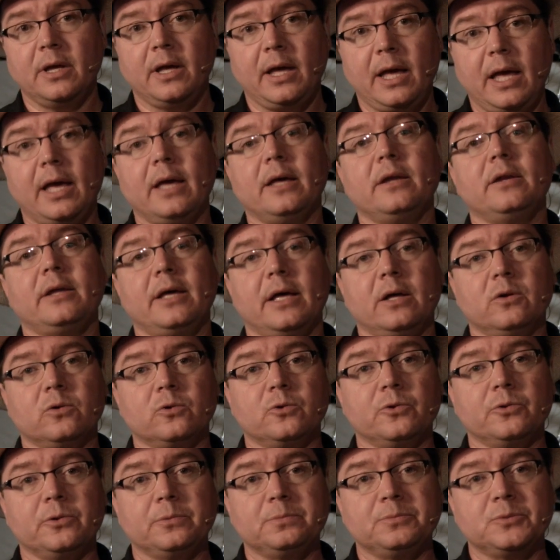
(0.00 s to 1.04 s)
and
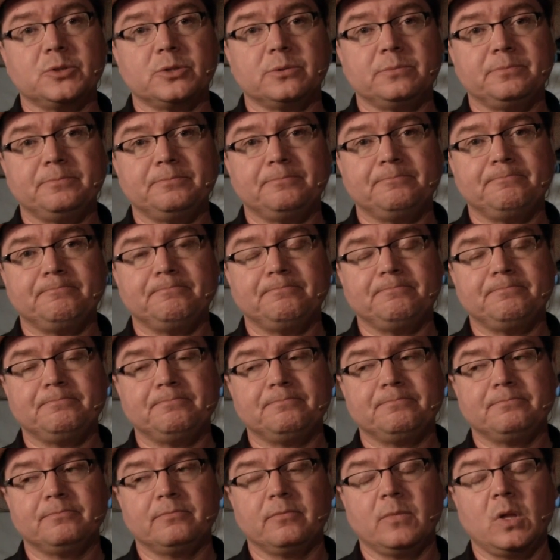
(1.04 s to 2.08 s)
algorithms.
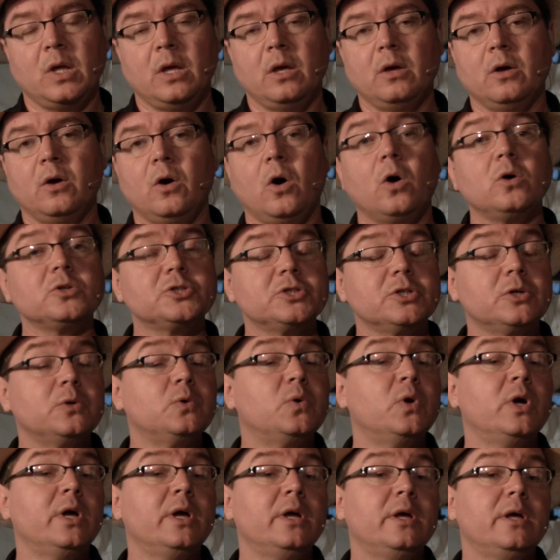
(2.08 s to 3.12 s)
Also,
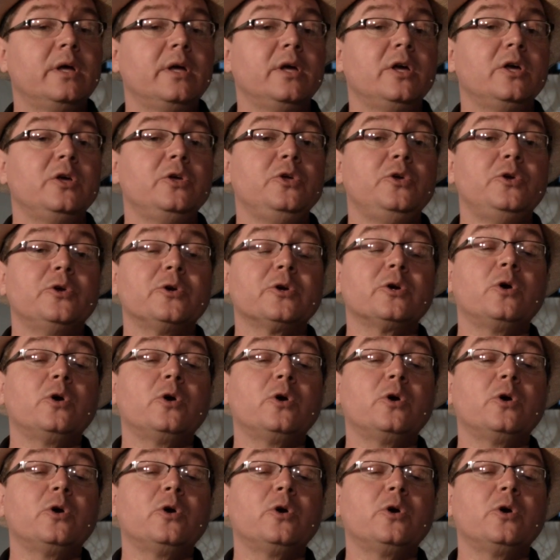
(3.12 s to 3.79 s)
you're